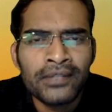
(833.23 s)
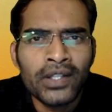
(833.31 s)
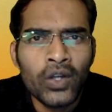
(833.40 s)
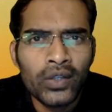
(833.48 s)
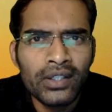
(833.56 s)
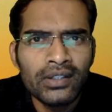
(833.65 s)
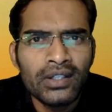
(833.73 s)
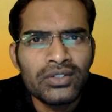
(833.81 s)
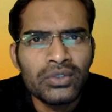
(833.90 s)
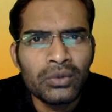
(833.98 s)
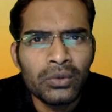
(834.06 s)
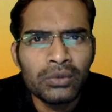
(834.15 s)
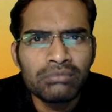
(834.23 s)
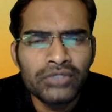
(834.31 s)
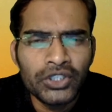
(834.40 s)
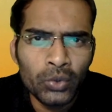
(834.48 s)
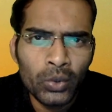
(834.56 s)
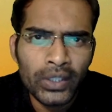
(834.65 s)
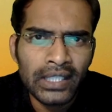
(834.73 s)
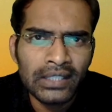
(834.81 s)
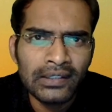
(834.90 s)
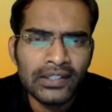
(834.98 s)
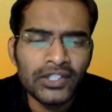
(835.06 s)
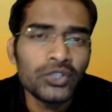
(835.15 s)
Okay, so you
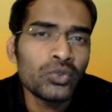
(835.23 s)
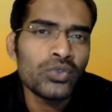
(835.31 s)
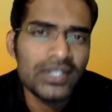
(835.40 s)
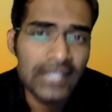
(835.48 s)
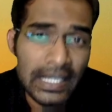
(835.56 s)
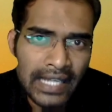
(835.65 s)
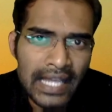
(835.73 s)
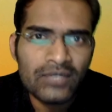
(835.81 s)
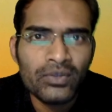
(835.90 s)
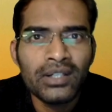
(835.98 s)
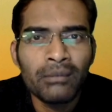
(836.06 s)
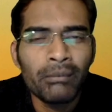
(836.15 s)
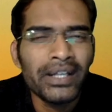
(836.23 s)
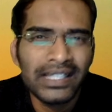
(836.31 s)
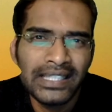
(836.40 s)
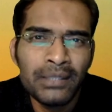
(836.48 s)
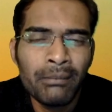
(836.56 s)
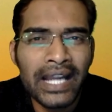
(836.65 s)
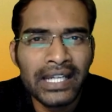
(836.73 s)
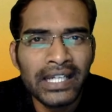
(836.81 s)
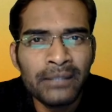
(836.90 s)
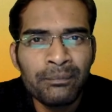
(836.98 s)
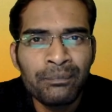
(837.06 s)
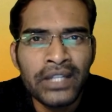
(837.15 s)
can use that as well, but in the
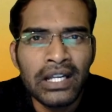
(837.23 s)
backend,